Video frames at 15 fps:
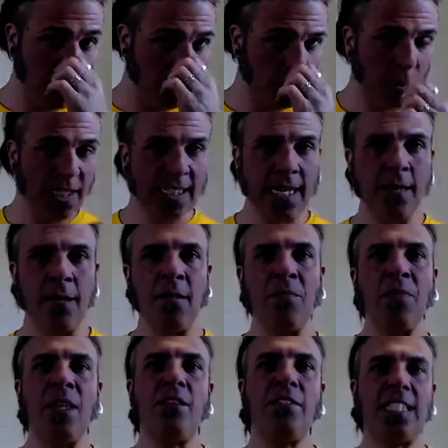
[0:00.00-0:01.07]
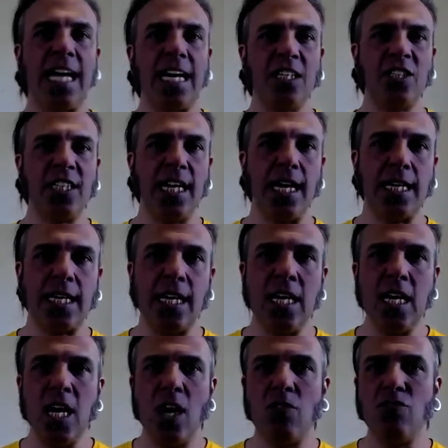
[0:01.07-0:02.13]
on Twitter, there is a hashtag
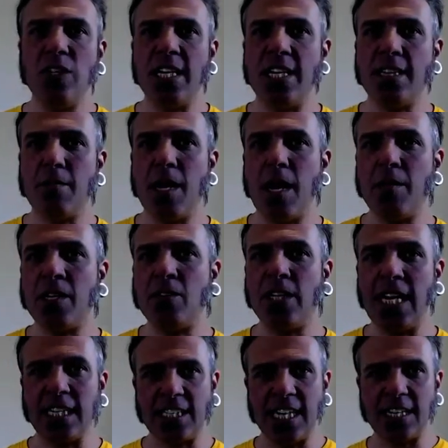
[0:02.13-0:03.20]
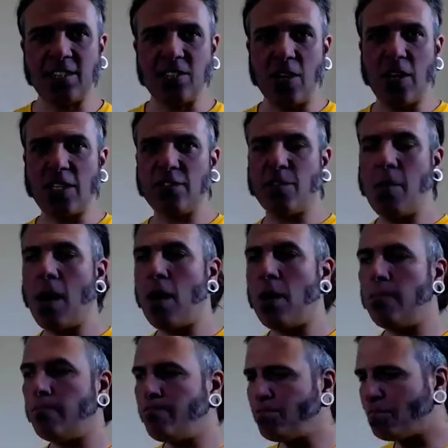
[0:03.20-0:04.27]
running at the moment called #ScienceFromHome
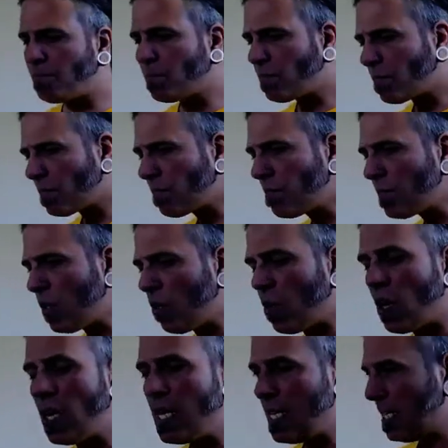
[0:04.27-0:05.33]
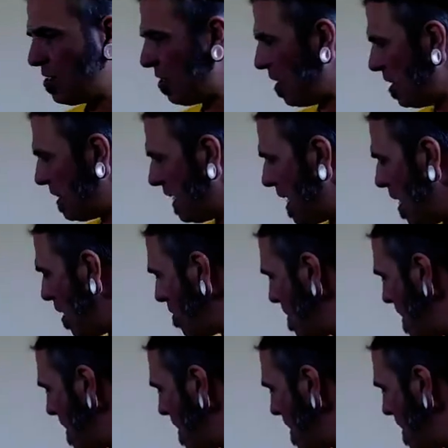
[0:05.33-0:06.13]
or Science at Home.